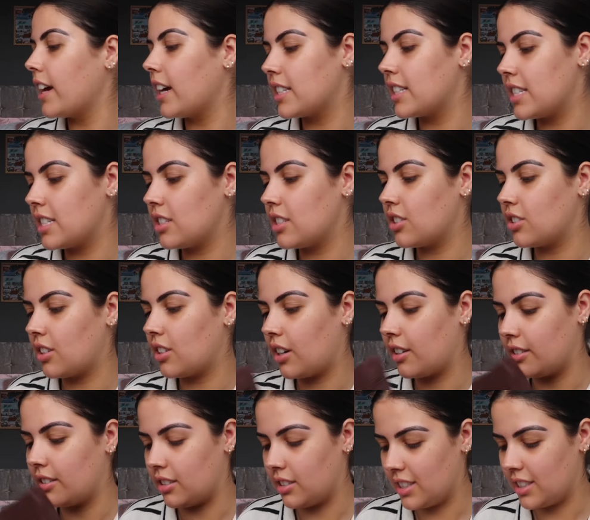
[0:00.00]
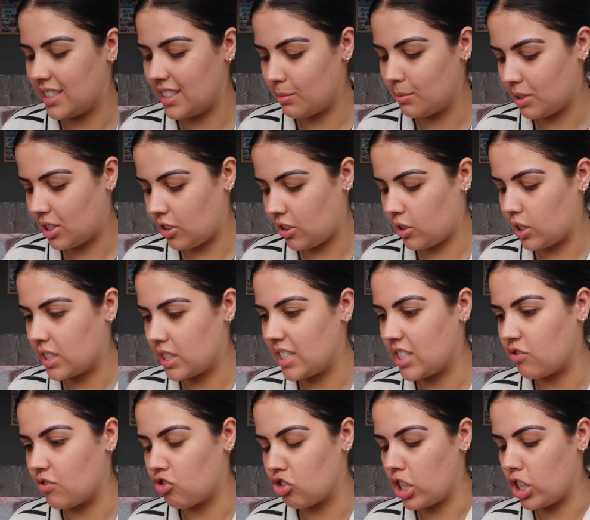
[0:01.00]
I didn't know, oh, this is material I
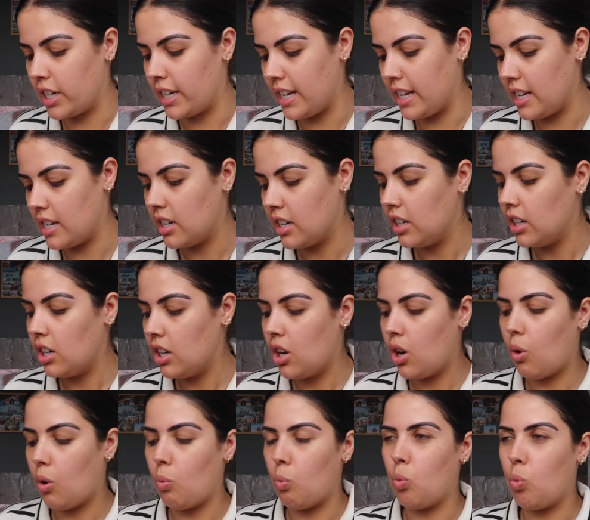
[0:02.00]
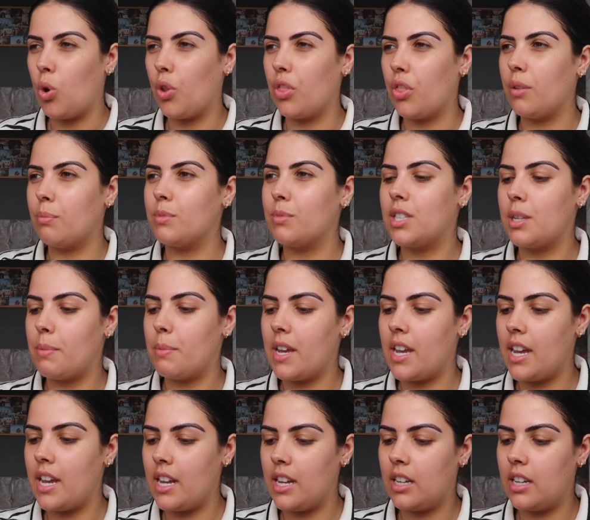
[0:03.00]
didn't really want them to
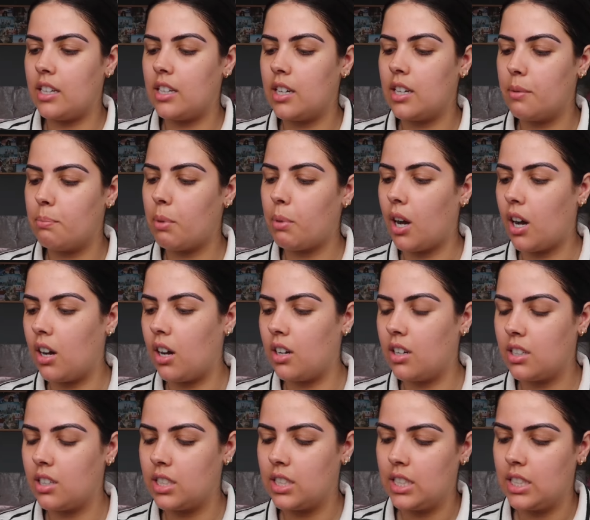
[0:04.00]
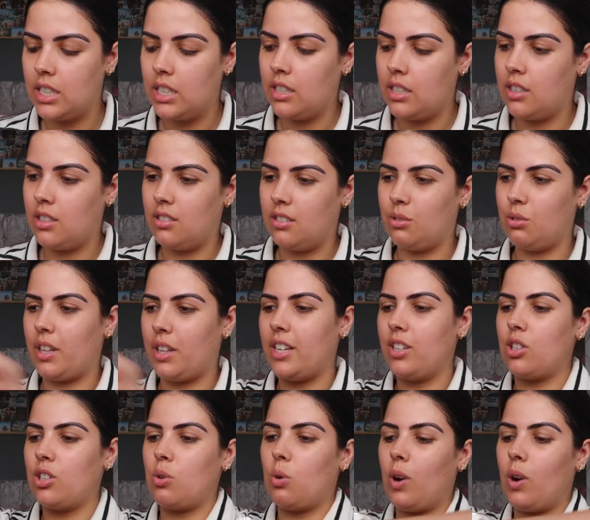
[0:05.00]
be, but well, they
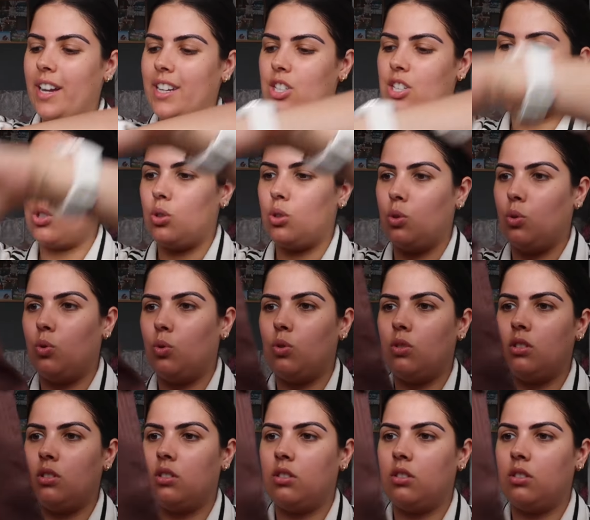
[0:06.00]
look quite short.